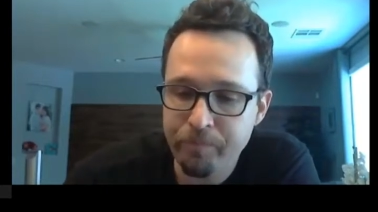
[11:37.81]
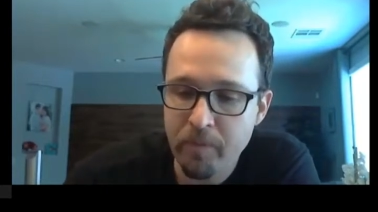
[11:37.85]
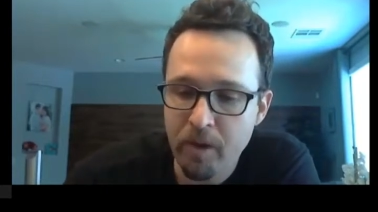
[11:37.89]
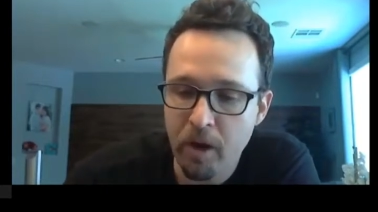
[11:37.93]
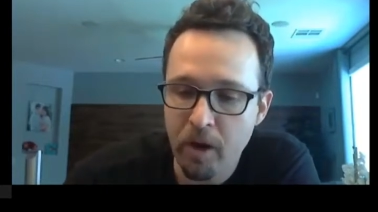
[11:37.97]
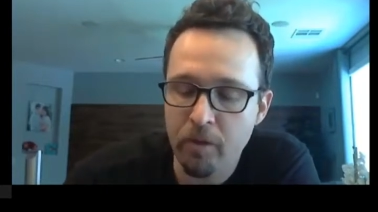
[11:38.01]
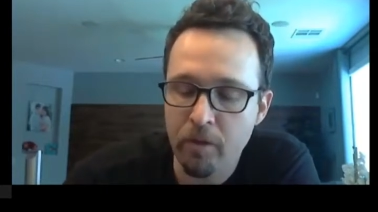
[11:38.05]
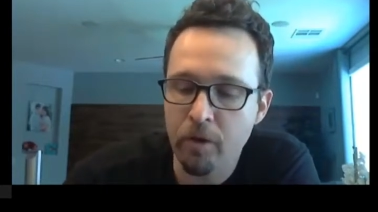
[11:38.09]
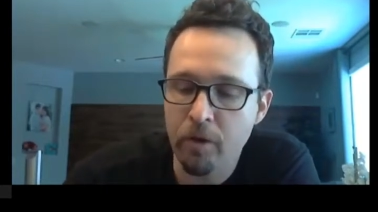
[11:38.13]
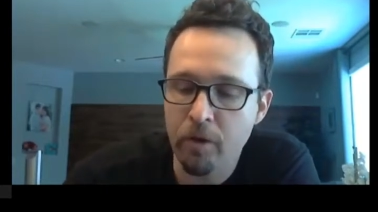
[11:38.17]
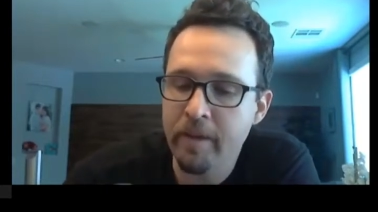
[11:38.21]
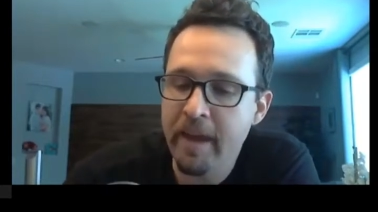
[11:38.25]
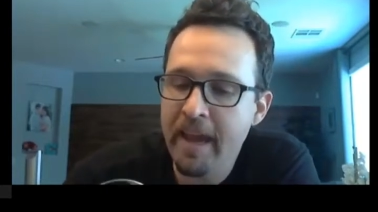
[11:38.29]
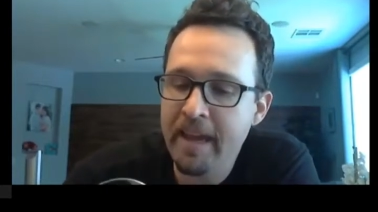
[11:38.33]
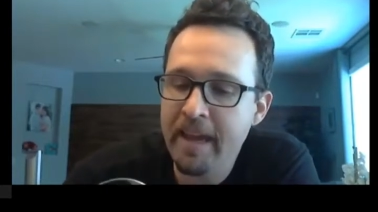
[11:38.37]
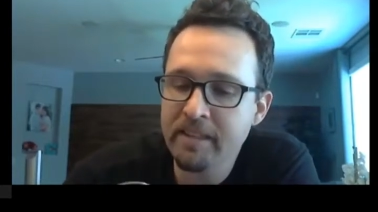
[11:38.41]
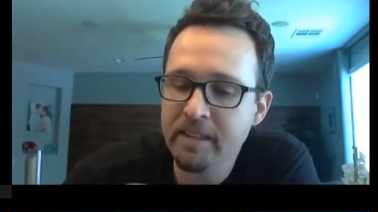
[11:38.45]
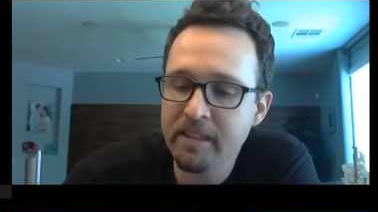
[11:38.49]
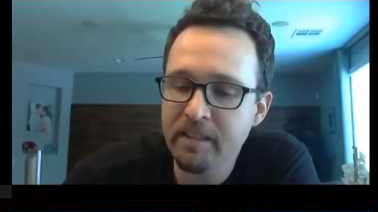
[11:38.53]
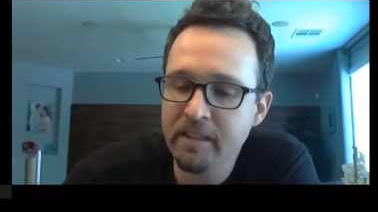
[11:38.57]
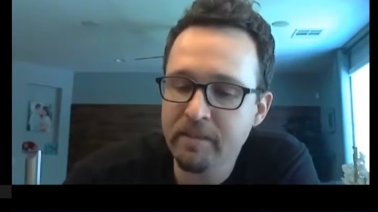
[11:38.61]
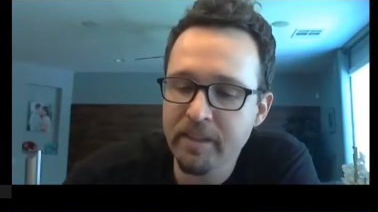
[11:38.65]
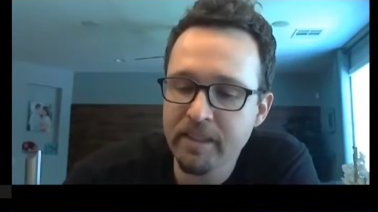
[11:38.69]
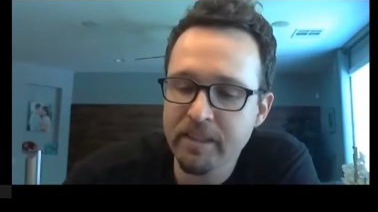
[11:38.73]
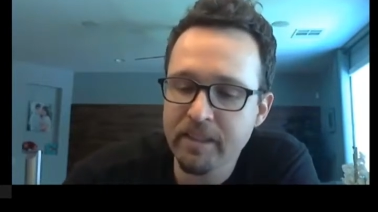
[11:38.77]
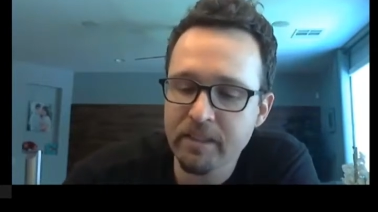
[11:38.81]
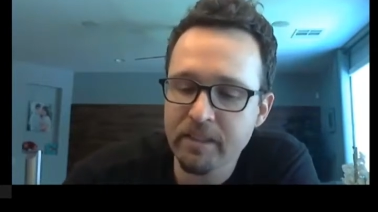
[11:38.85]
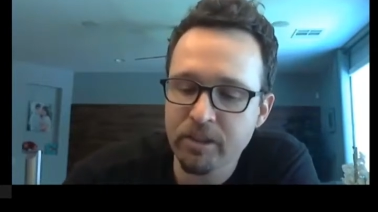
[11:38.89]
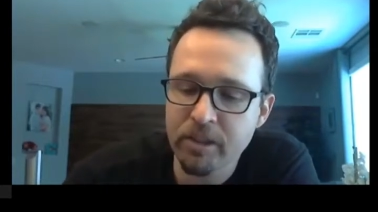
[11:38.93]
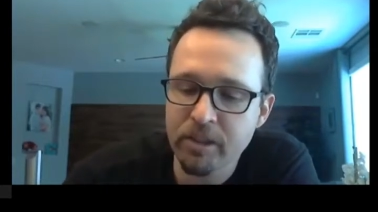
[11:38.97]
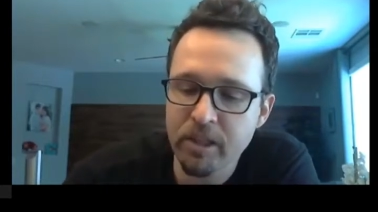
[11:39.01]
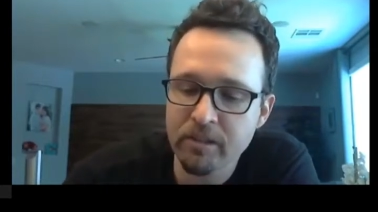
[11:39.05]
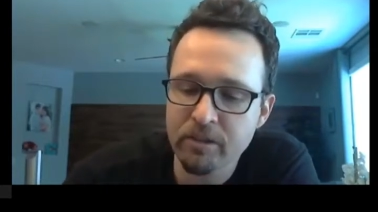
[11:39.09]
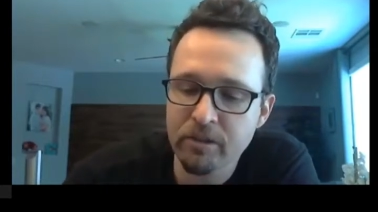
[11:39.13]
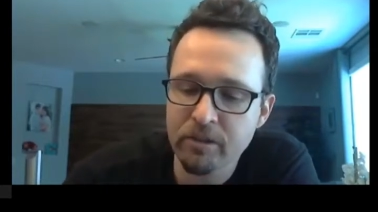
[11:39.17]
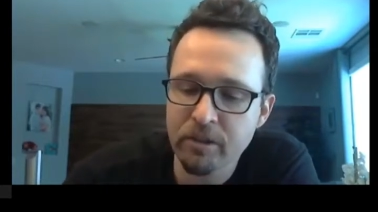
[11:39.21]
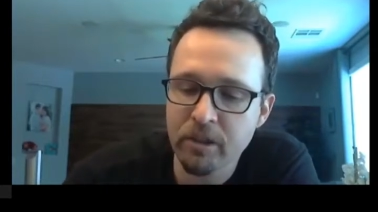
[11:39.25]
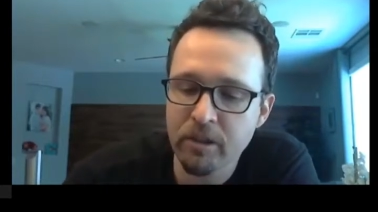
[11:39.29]
Although the 18 vintage
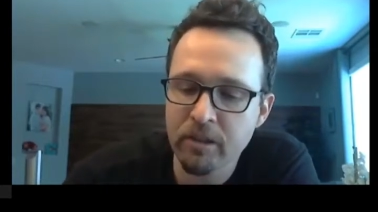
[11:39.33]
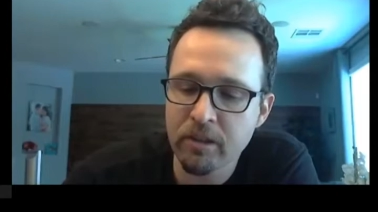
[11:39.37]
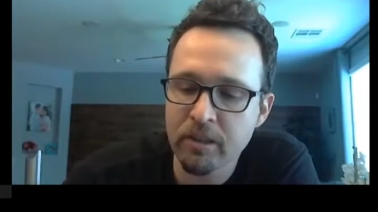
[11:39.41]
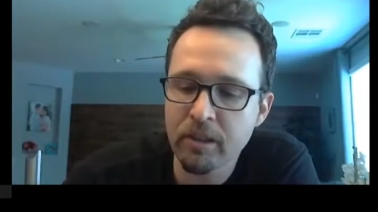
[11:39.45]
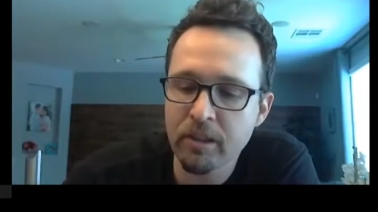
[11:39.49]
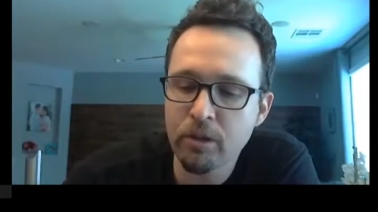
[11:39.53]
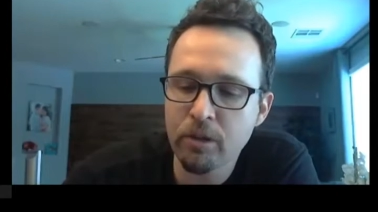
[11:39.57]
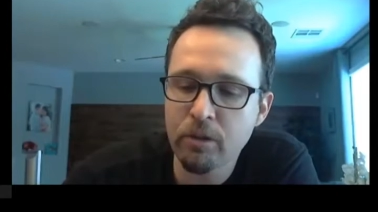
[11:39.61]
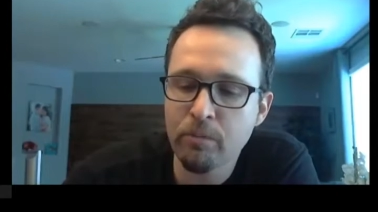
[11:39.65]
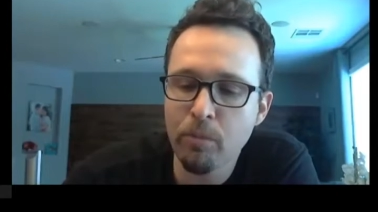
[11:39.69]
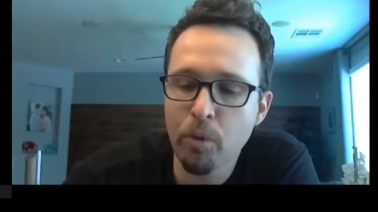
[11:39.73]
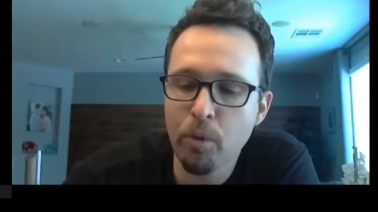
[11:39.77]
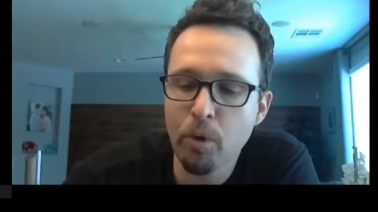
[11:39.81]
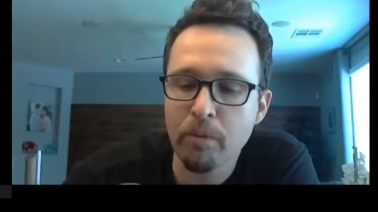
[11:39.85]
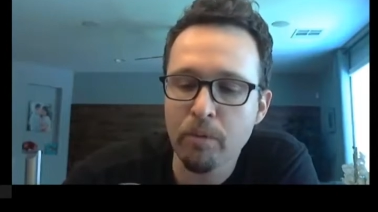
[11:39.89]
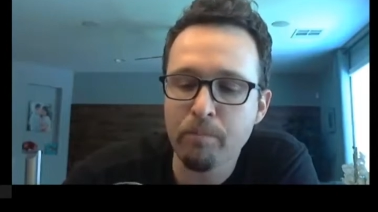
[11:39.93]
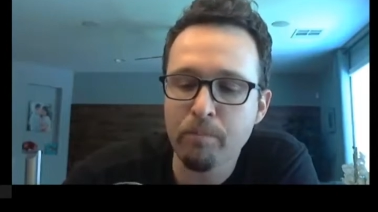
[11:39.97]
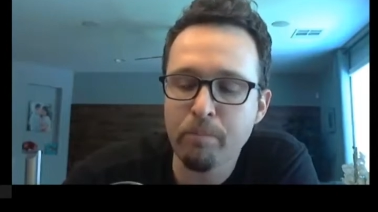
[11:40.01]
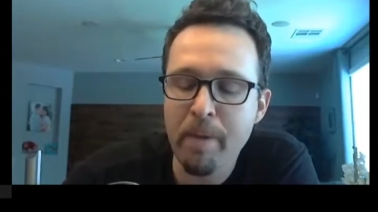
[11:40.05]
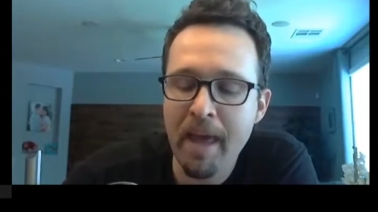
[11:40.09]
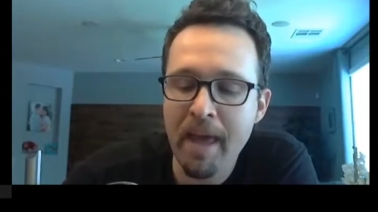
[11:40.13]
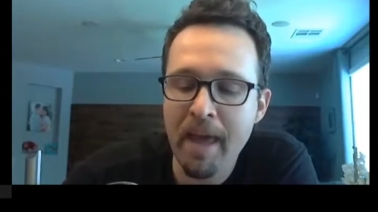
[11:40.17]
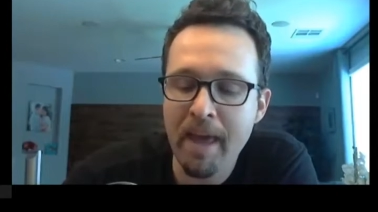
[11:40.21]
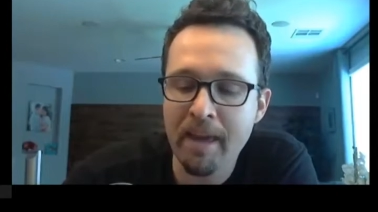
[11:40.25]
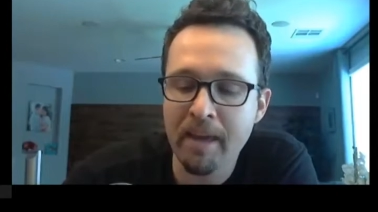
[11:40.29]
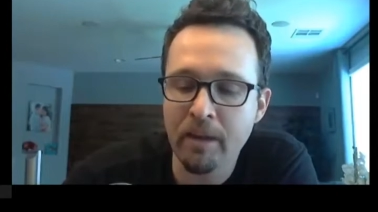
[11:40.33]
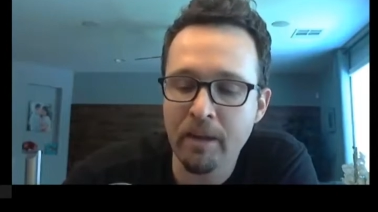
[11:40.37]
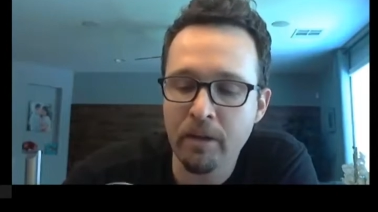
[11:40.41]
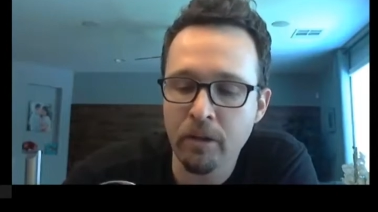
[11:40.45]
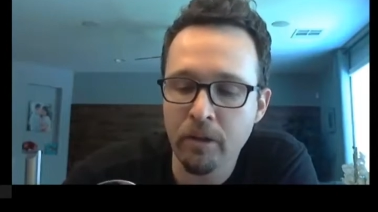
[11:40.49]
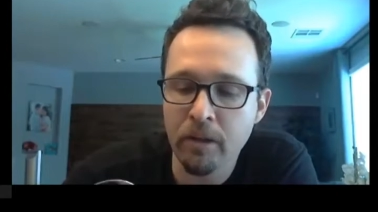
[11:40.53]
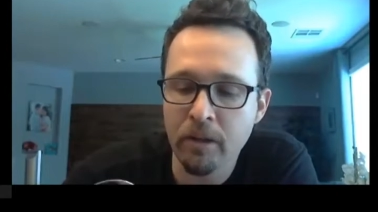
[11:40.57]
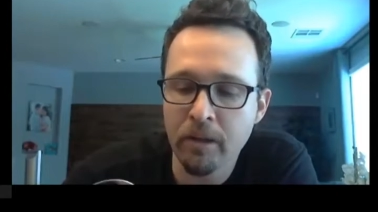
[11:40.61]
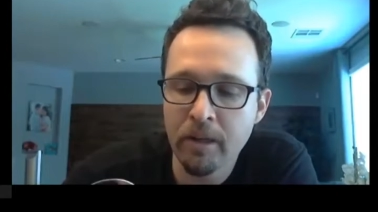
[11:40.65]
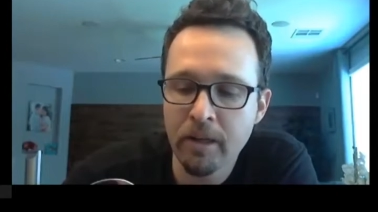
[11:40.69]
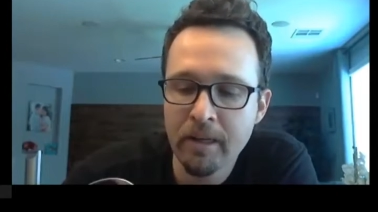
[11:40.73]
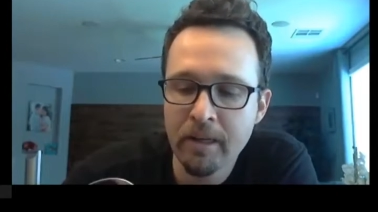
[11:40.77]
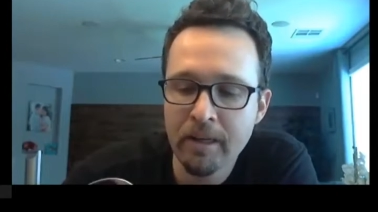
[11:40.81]
does look a little more
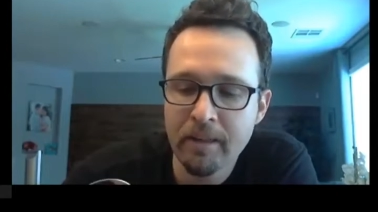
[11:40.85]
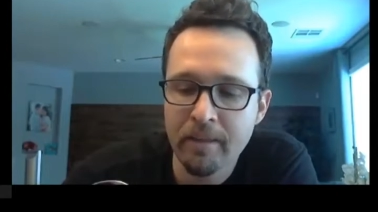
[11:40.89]
pale